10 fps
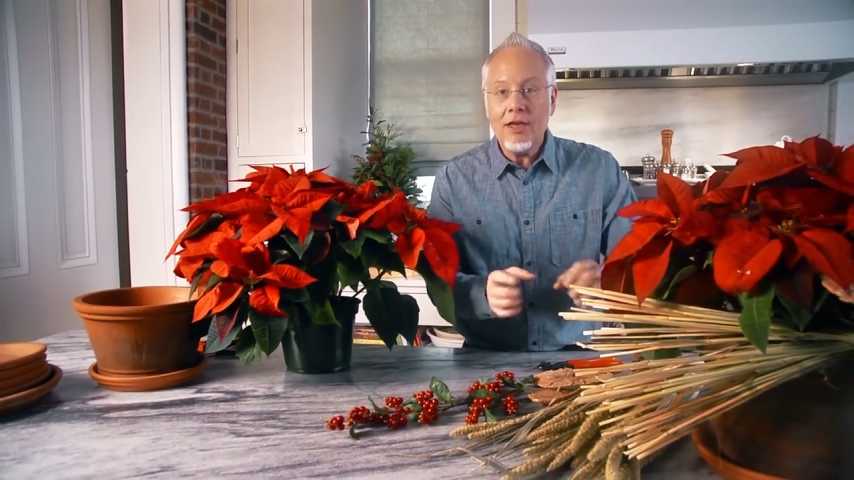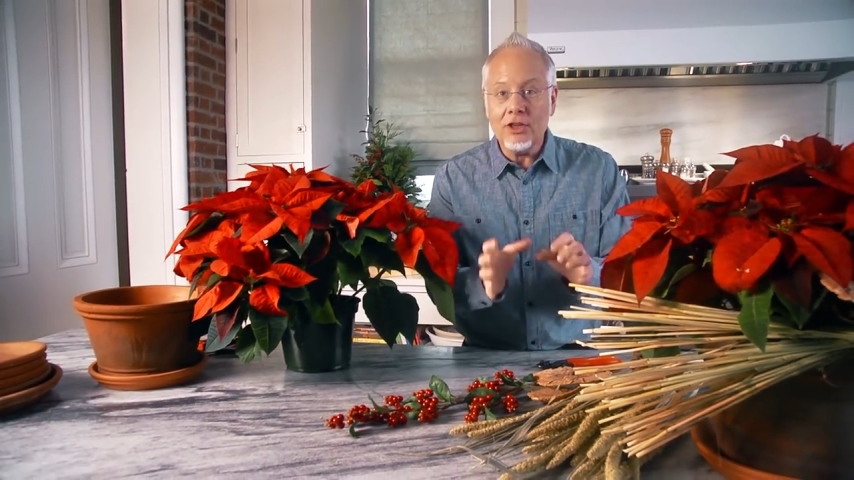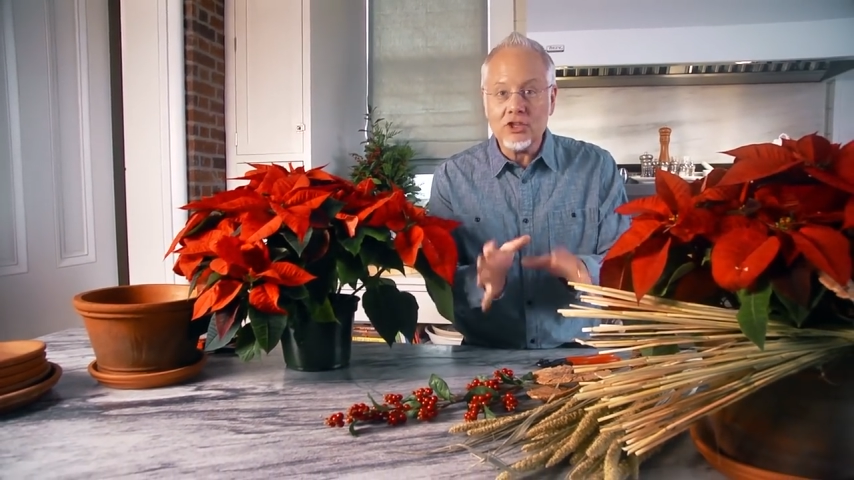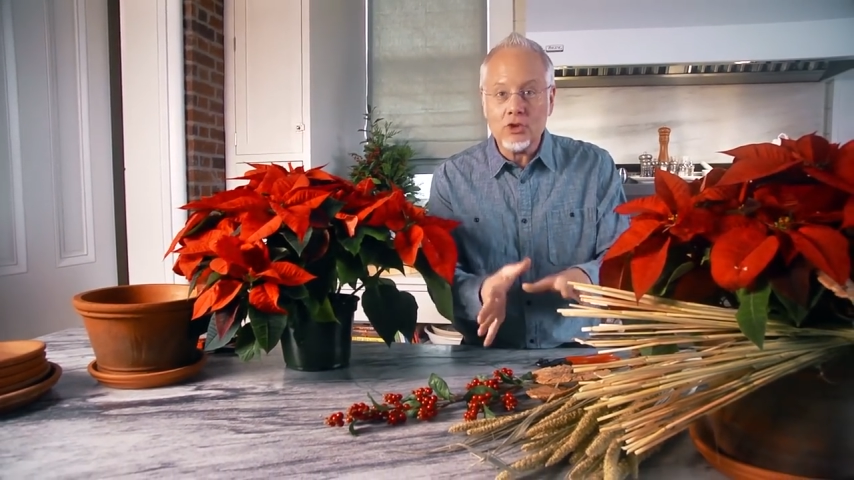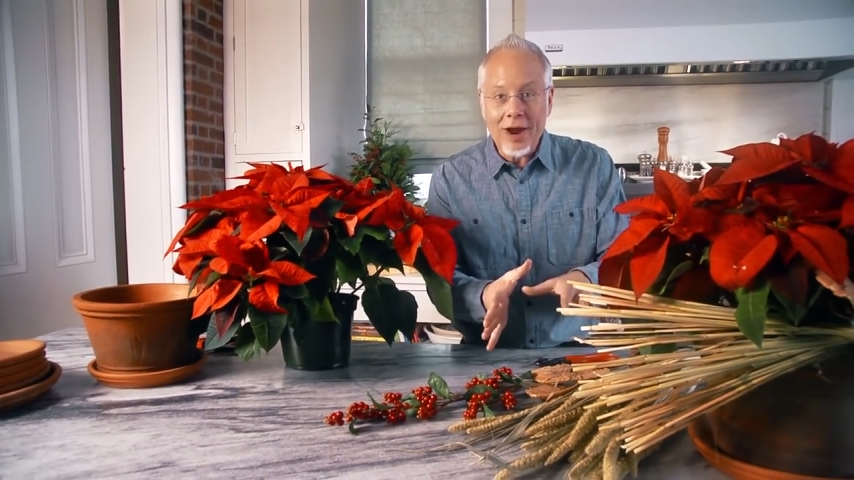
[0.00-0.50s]

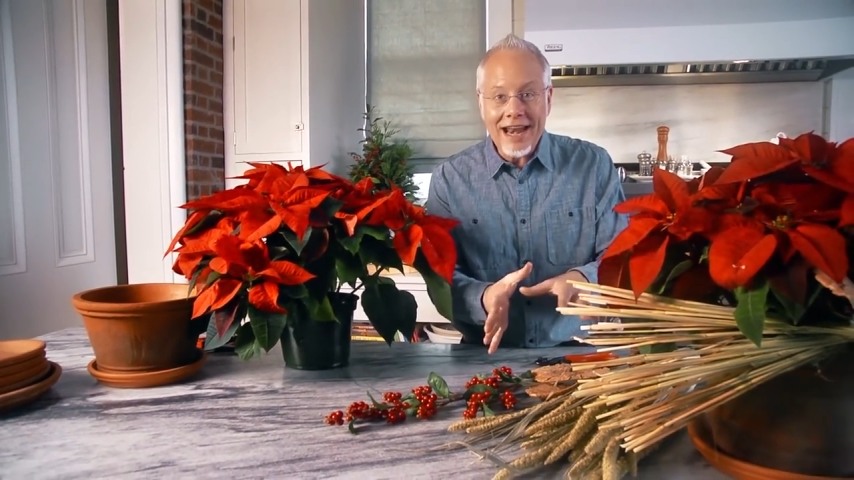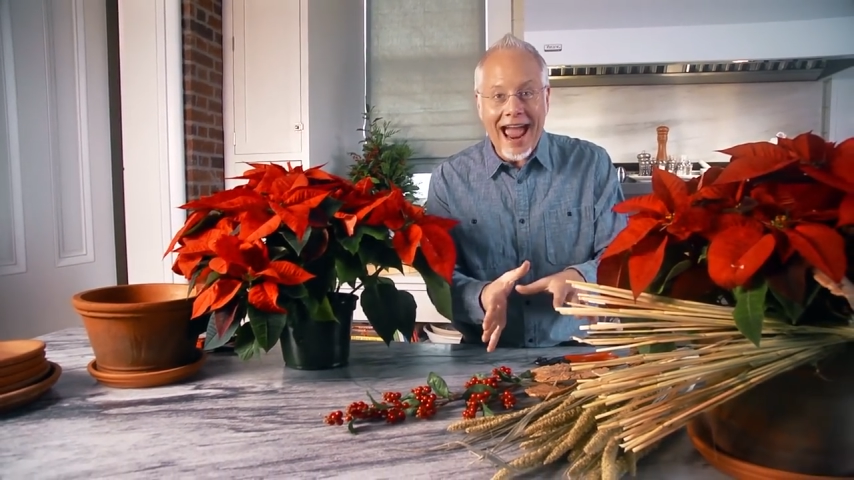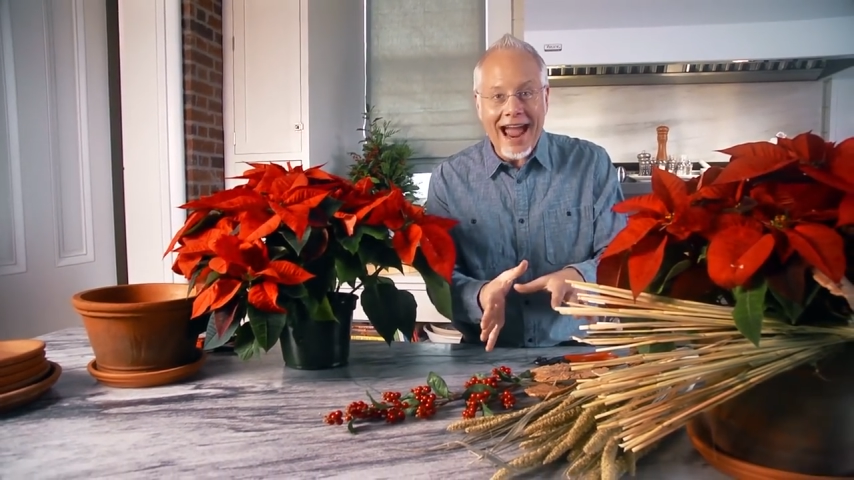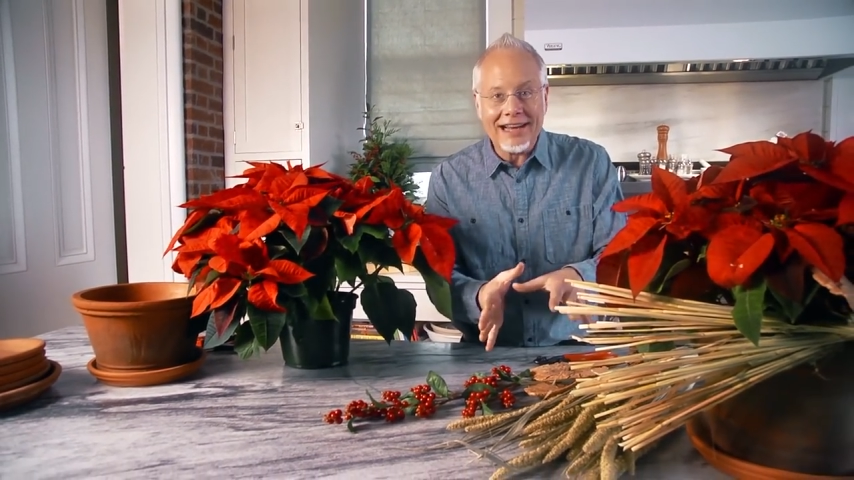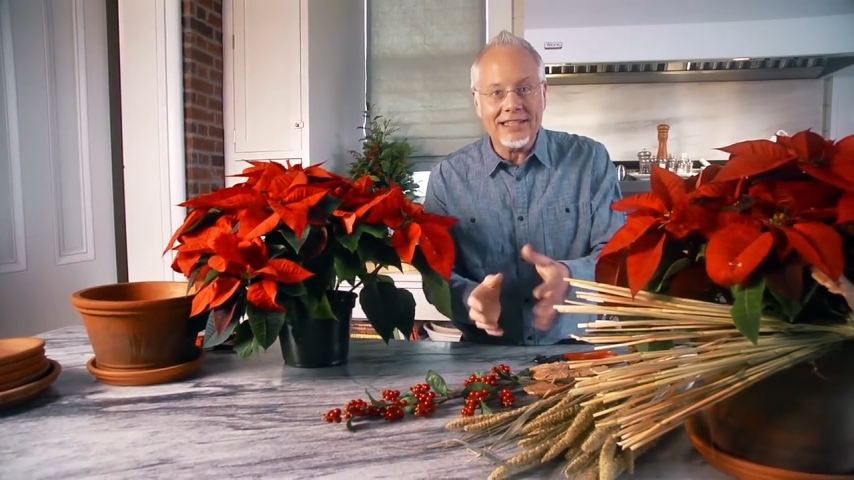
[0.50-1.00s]
this great
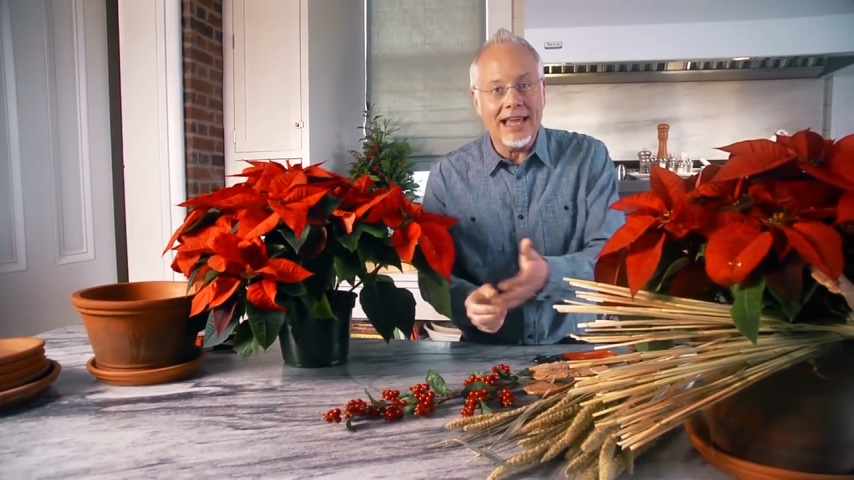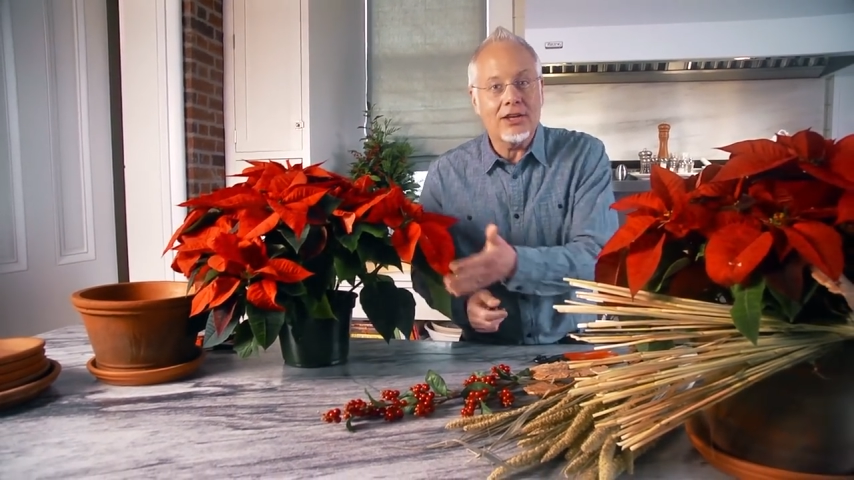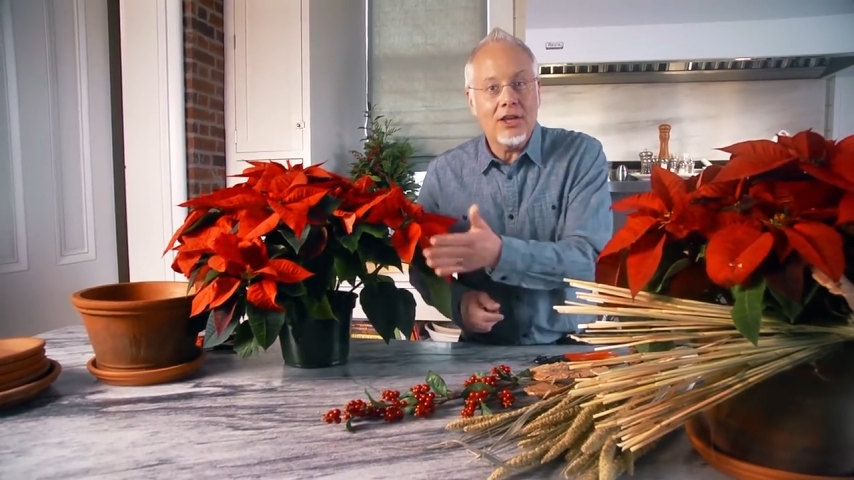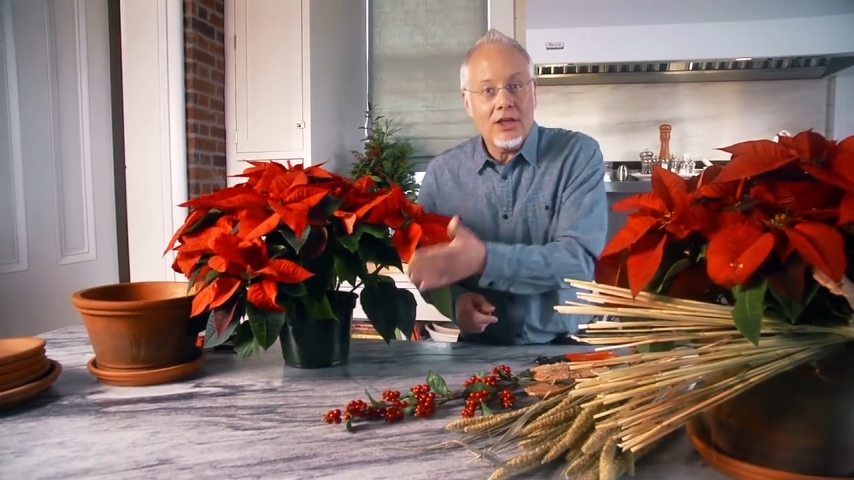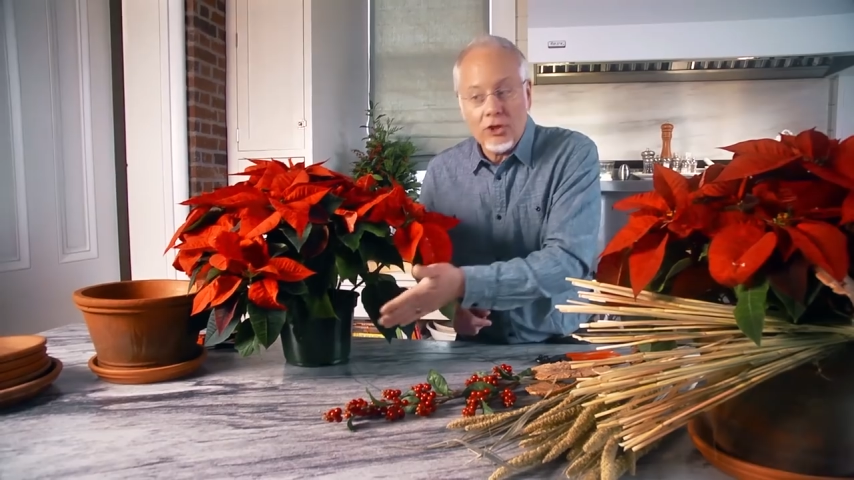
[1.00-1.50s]
accent